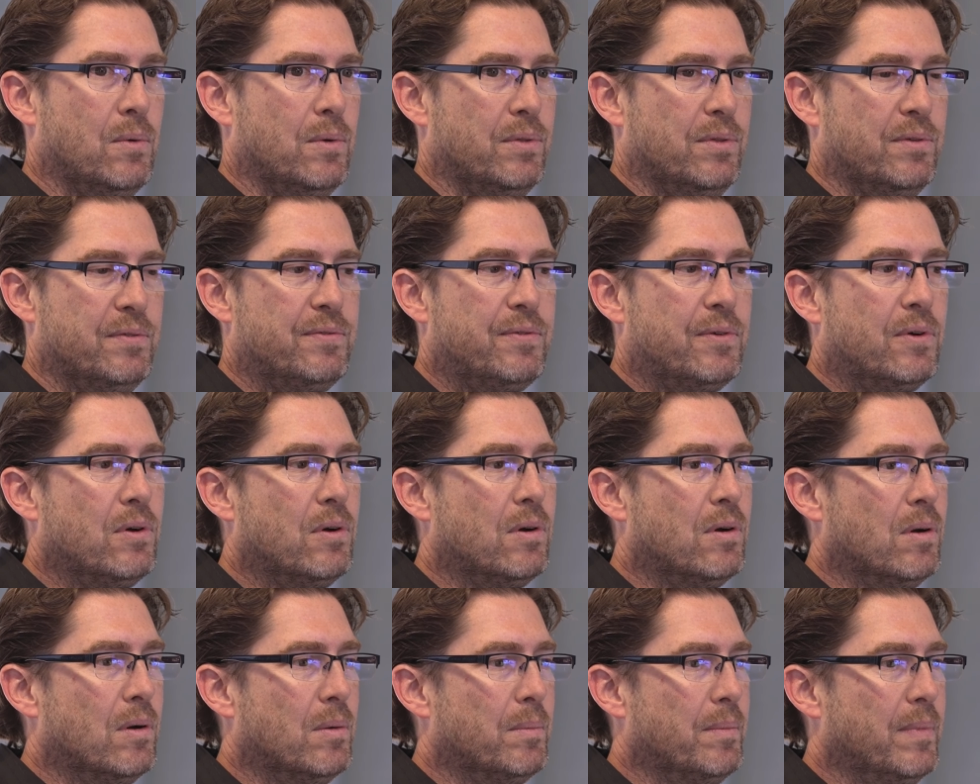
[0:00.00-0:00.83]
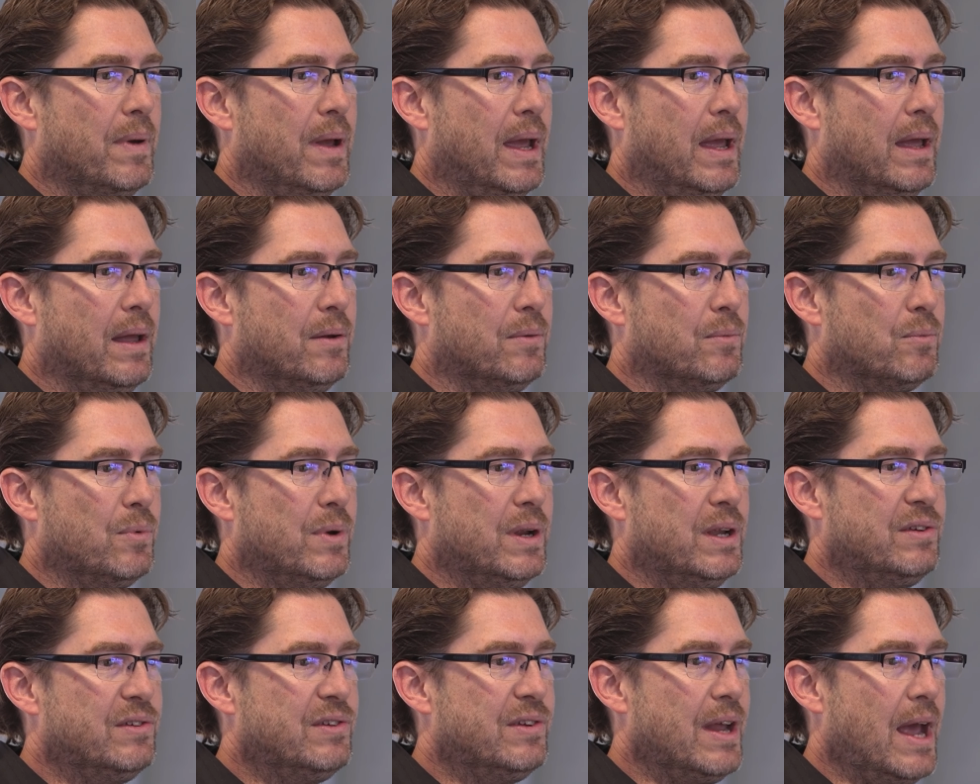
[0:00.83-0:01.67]
or the firm and
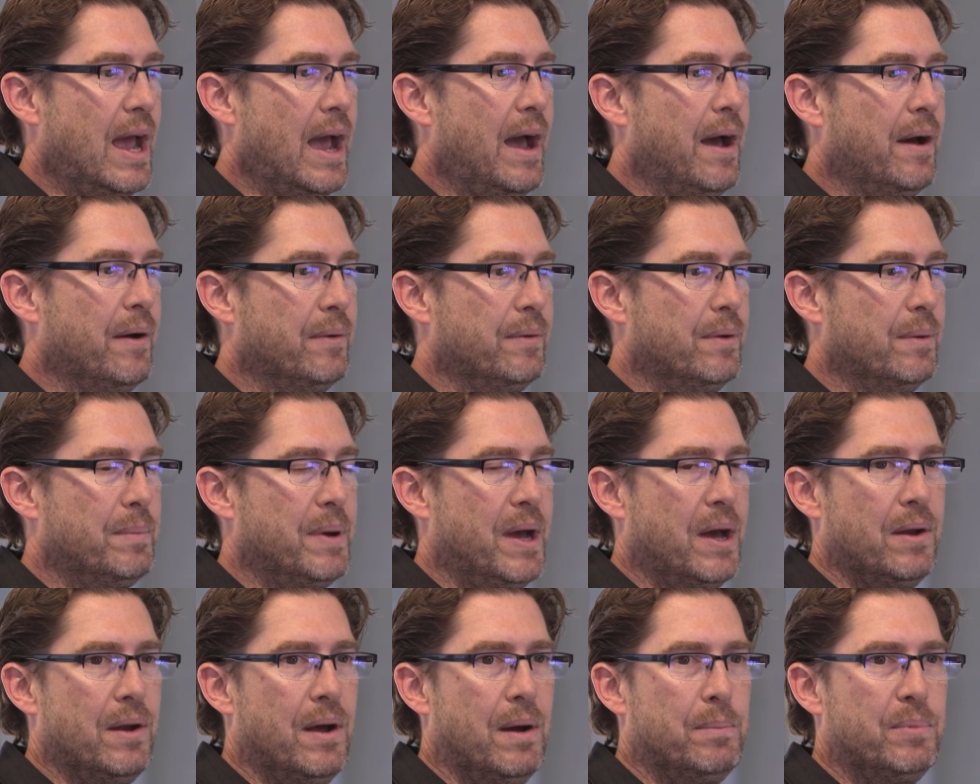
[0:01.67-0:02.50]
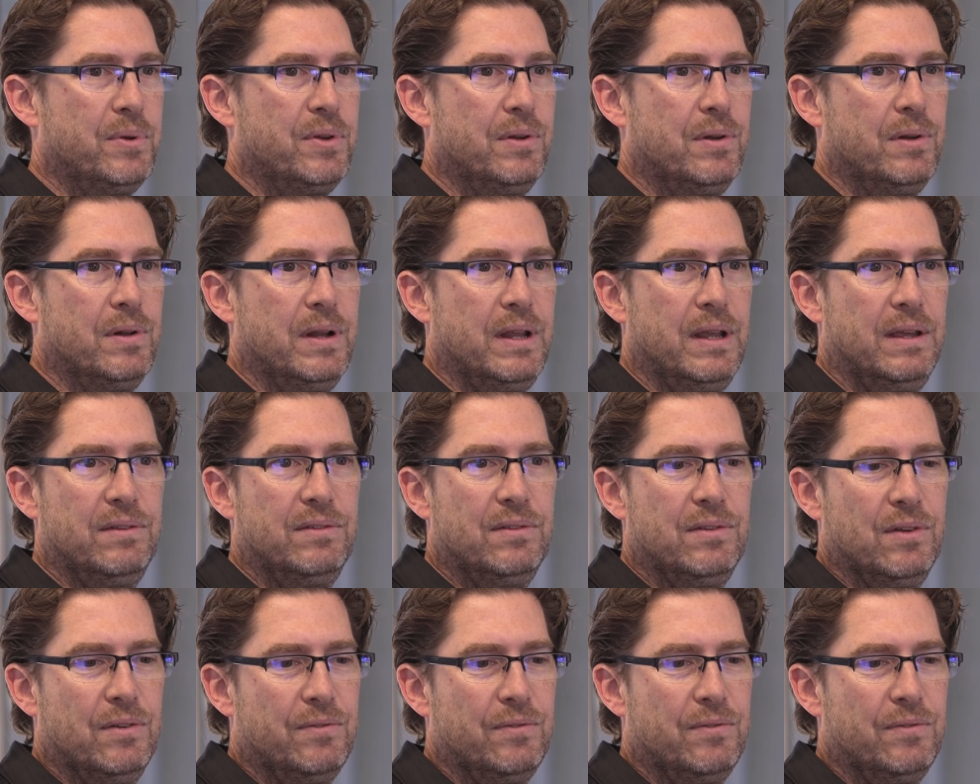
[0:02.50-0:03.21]
reached out about opportunities.